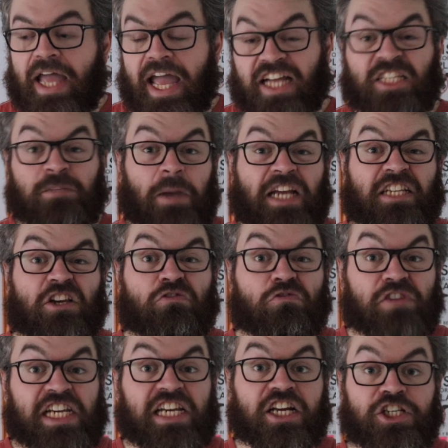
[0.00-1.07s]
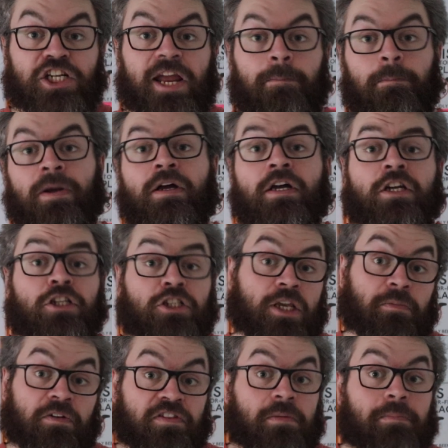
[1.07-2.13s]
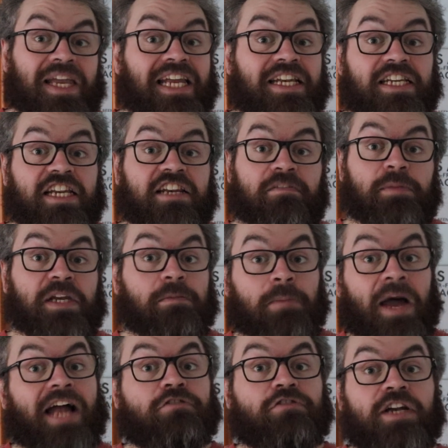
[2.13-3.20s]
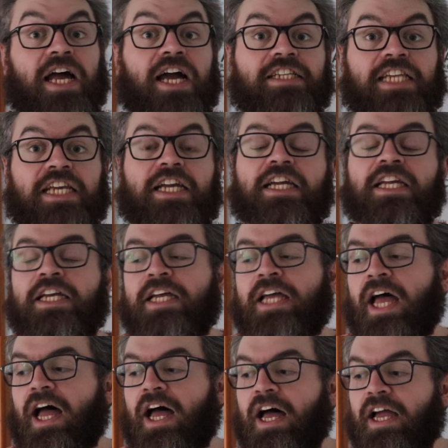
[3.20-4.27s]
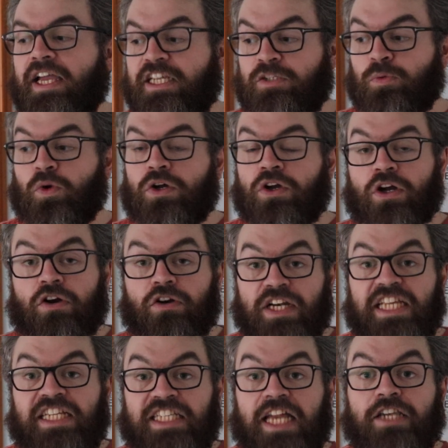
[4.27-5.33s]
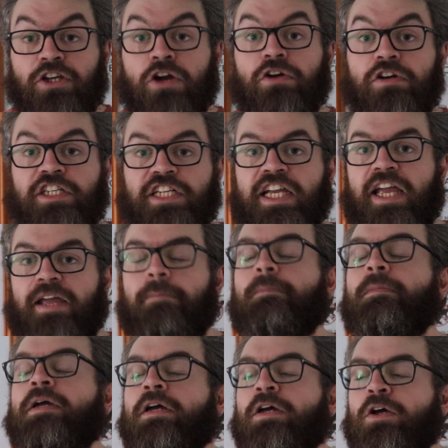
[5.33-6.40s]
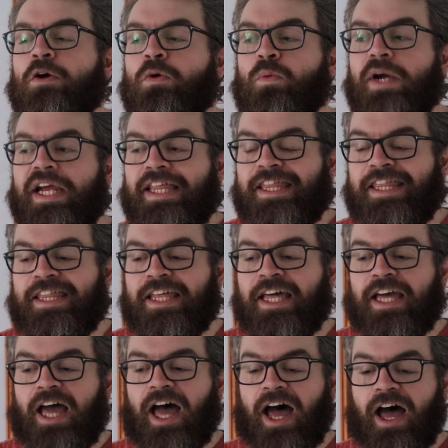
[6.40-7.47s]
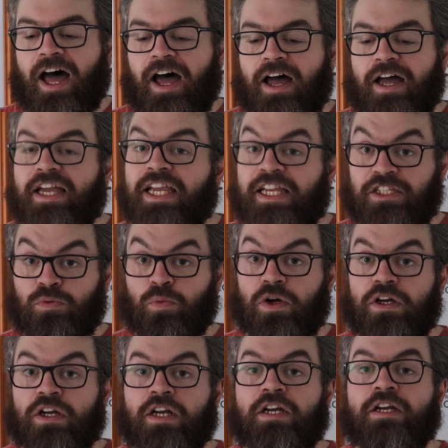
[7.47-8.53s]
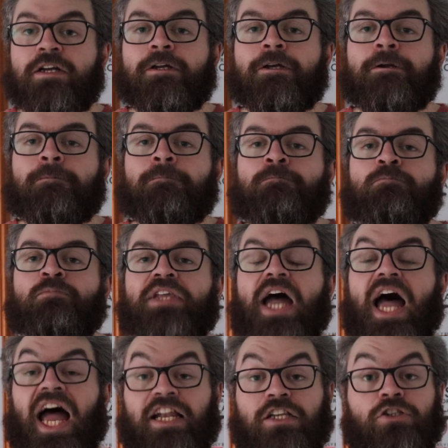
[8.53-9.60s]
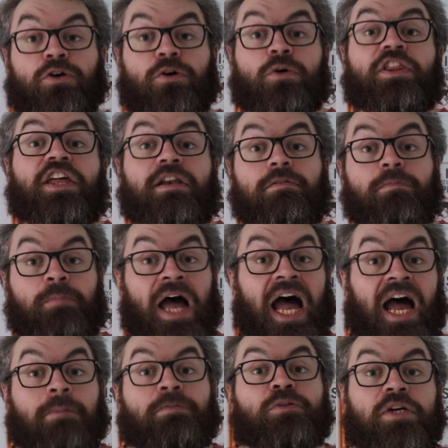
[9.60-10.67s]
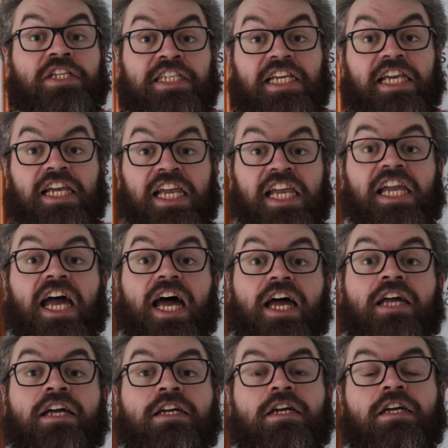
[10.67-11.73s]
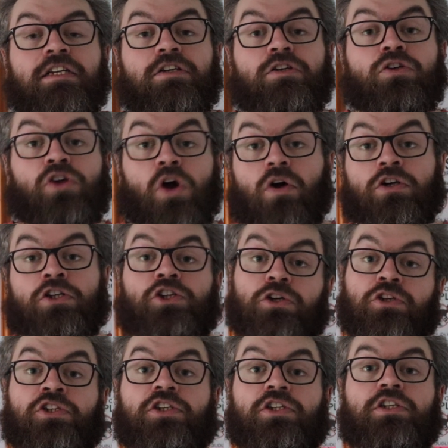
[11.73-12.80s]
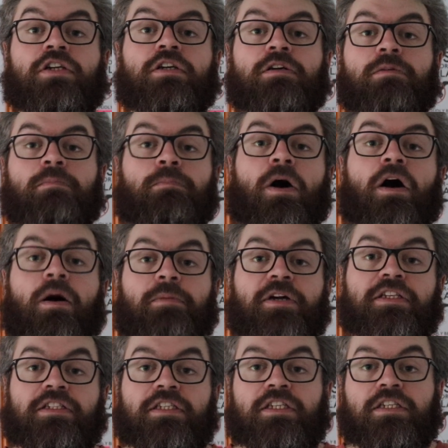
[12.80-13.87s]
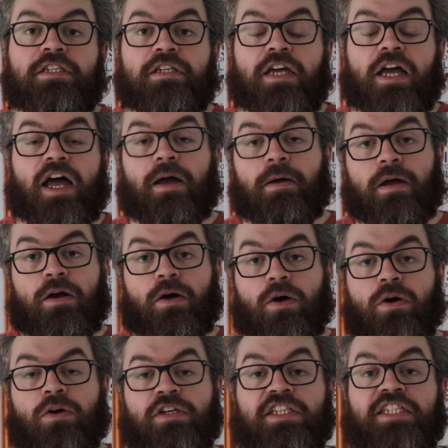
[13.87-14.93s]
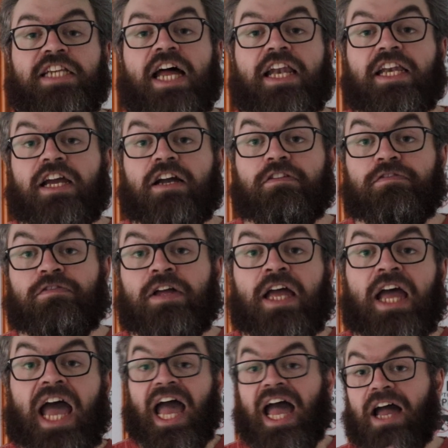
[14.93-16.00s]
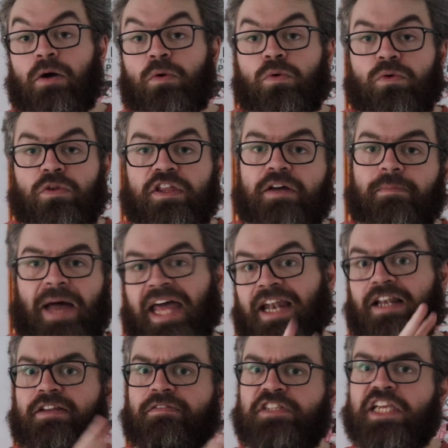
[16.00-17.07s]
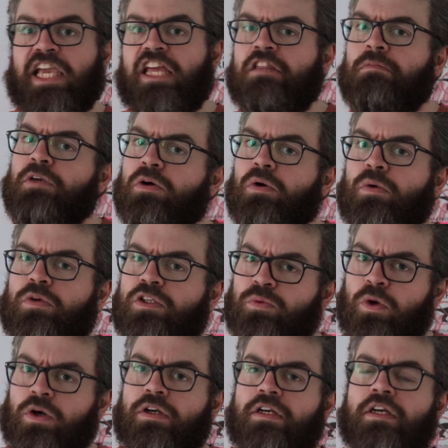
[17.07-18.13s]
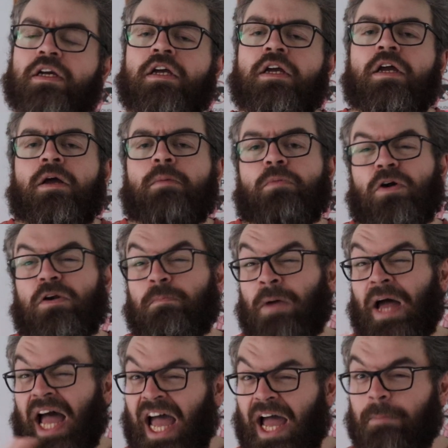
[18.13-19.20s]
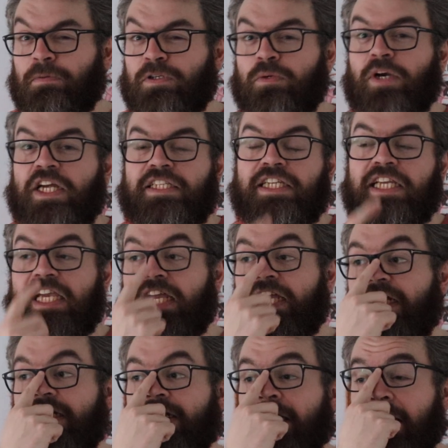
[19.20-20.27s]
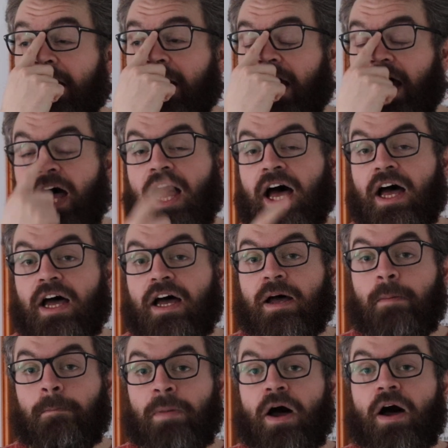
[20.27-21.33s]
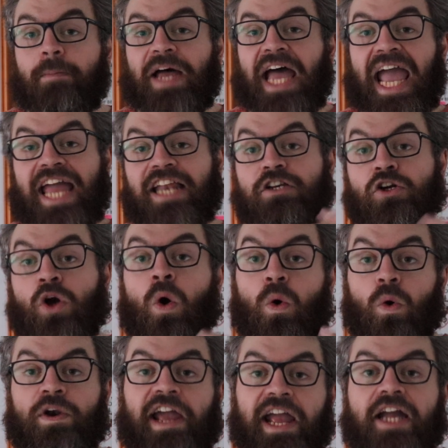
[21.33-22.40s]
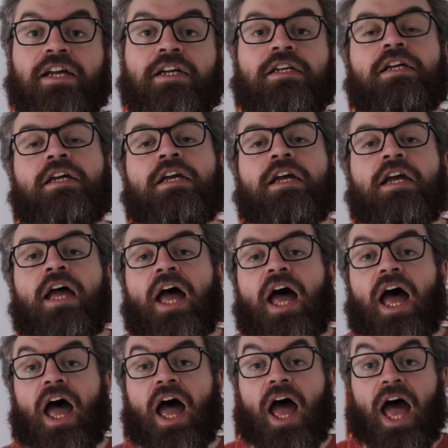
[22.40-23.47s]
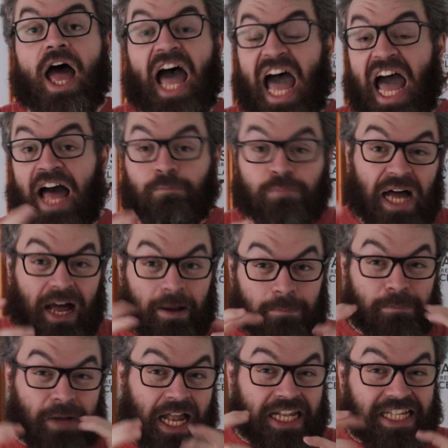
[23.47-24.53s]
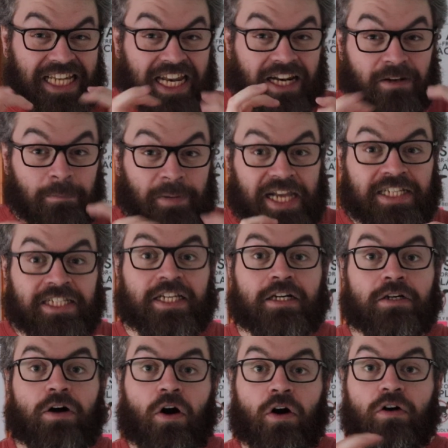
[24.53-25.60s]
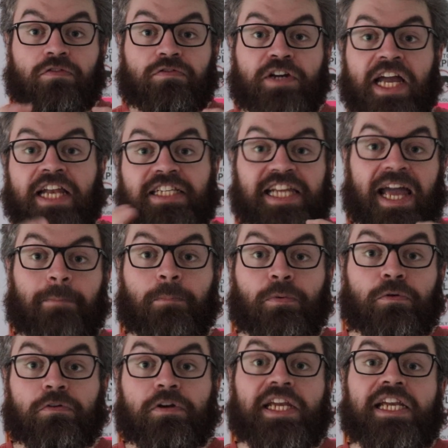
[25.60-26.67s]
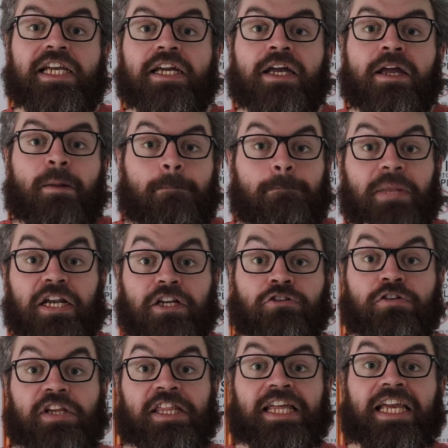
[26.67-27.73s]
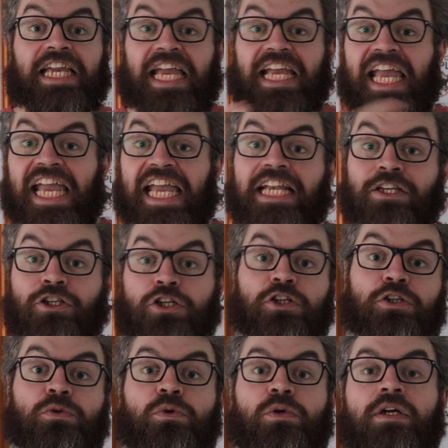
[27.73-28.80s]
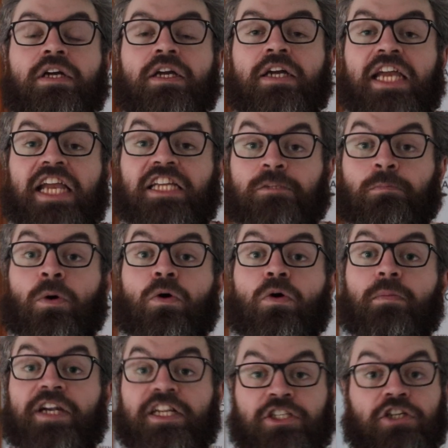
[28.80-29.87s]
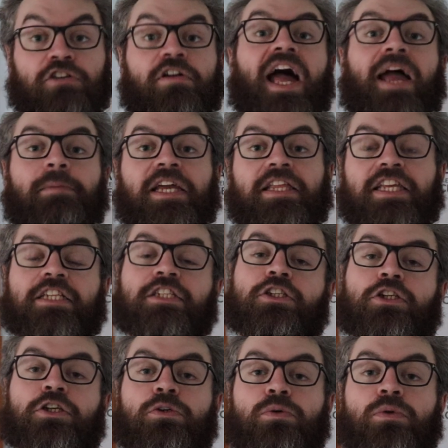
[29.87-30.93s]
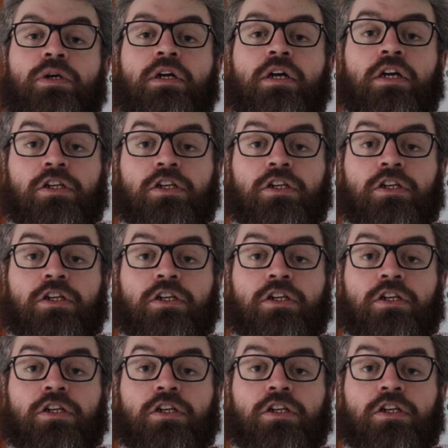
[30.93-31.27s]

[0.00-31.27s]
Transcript: expected readership. Some of them may indeed have been patronising his work, or at least encouraging him with his work. And so that perhaps we're seeing here not just Barber's understanding of how the Battle of Skaithmuir was won, but perhaps we're seeing Barber encoding a little bit of contemporary military thinking into his poem and ascribing this to